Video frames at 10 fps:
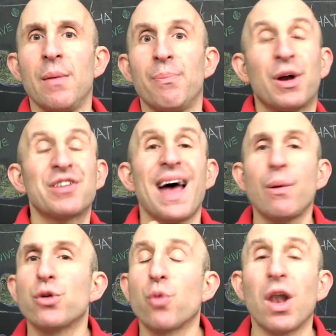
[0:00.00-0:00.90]
because that
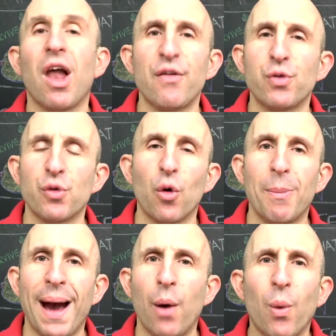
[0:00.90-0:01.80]
was what life was all
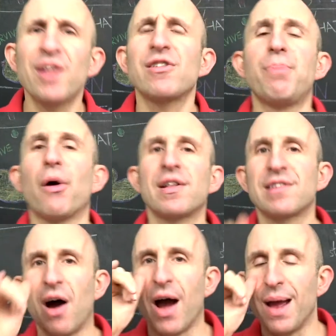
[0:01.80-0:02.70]
about. Once upon a
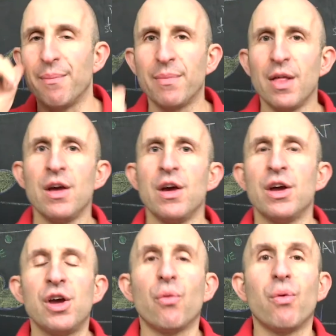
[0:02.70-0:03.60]
time,
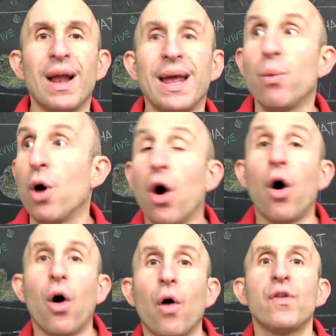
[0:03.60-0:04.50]
you really were
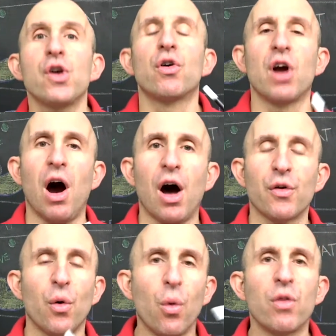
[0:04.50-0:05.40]
on your guard
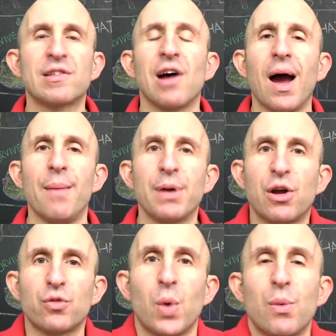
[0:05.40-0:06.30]
all the time,
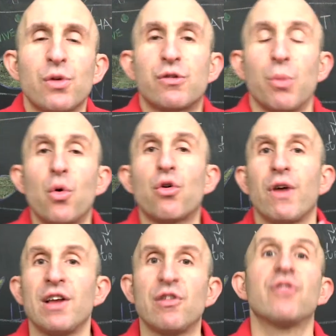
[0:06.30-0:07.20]
because we were small
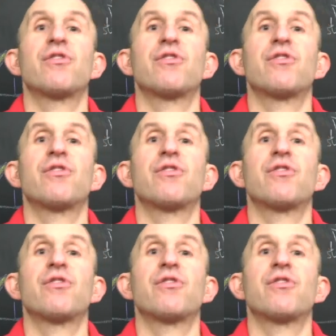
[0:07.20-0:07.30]
creatures